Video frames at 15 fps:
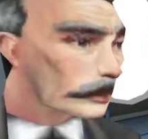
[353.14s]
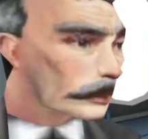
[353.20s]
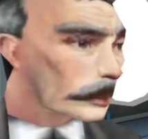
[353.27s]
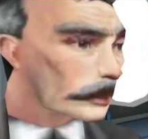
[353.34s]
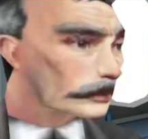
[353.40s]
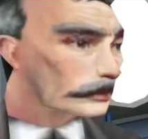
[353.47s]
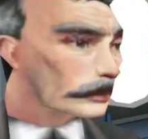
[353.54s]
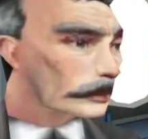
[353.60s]

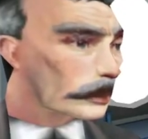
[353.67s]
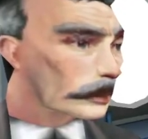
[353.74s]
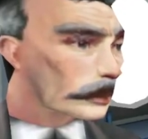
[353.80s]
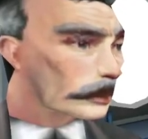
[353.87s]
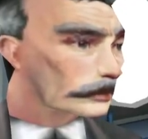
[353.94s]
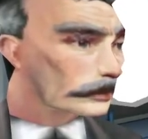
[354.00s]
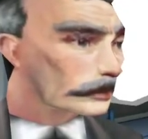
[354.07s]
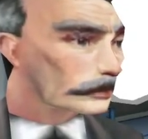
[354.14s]
it's not
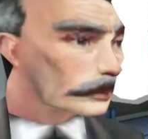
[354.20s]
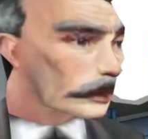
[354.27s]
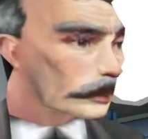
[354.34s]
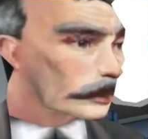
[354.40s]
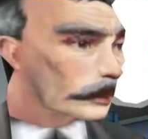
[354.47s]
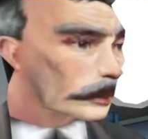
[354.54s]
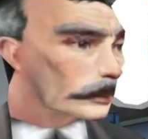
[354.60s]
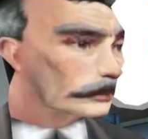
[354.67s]
too late to
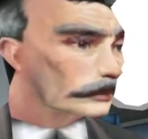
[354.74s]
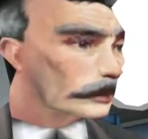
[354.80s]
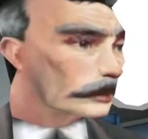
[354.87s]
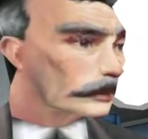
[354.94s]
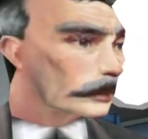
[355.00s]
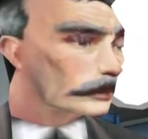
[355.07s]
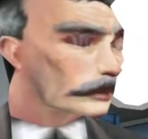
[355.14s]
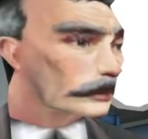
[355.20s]
pull her
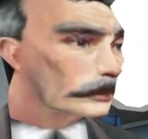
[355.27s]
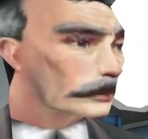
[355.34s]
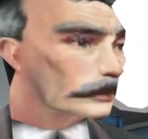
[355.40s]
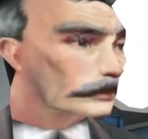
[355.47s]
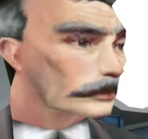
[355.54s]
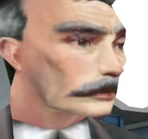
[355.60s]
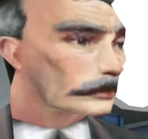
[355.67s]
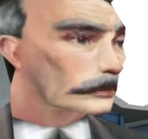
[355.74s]
off the
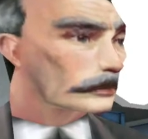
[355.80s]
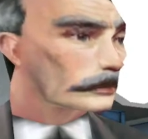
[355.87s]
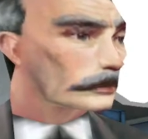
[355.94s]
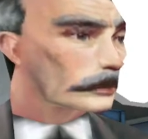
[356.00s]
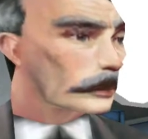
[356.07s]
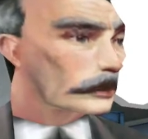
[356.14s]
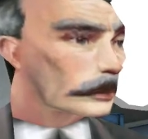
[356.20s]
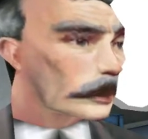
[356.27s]
assignment.
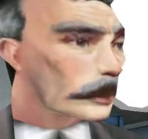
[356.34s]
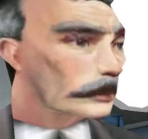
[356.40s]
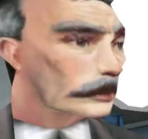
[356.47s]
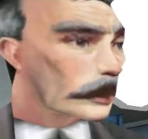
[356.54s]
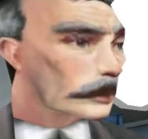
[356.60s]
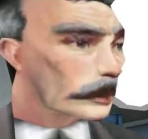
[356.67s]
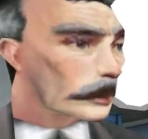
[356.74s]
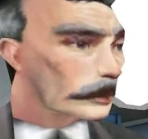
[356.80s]
I've
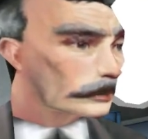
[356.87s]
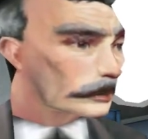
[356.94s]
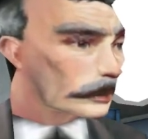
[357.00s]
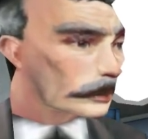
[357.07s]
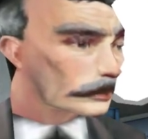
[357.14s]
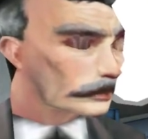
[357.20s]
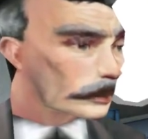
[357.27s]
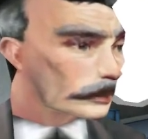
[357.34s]
read the
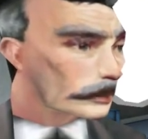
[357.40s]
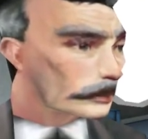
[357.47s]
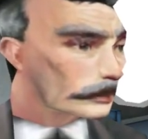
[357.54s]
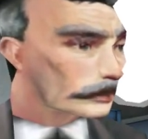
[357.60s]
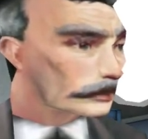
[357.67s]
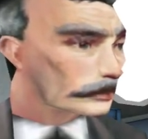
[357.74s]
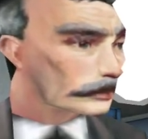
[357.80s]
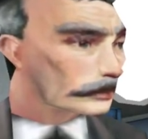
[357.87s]
American's
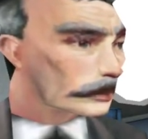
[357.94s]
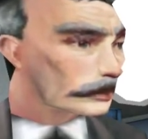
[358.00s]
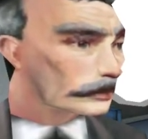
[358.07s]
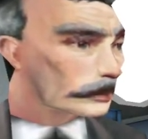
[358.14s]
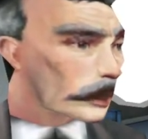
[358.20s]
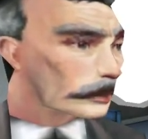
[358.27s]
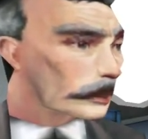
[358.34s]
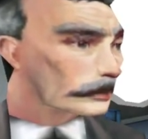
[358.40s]
file.
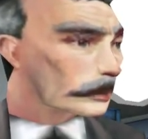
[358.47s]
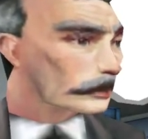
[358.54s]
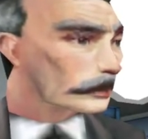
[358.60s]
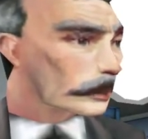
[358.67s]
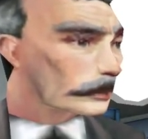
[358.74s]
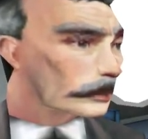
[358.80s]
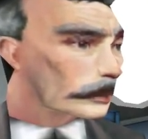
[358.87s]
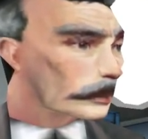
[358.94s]
He's
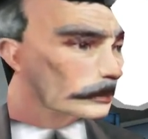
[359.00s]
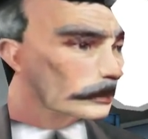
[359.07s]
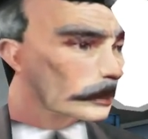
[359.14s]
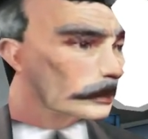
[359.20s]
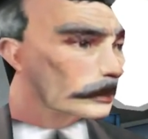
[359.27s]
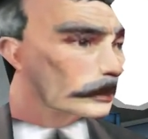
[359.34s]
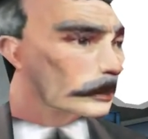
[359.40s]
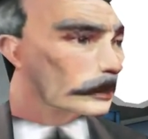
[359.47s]
perfectly
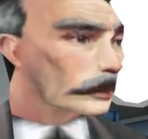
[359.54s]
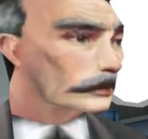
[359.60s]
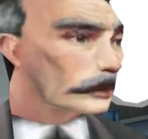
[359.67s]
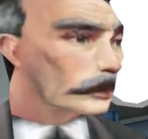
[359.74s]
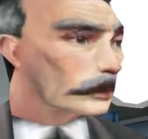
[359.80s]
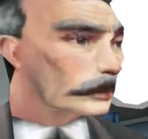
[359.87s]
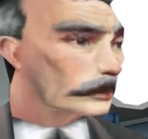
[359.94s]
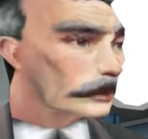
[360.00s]
capable of handling
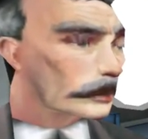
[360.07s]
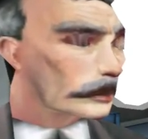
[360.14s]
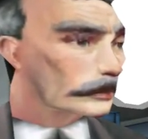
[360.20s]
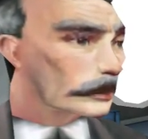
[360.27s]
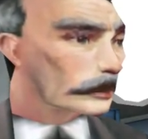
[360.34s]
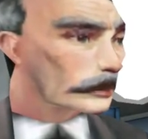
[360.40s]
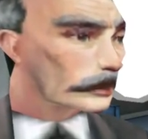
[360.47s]
an operation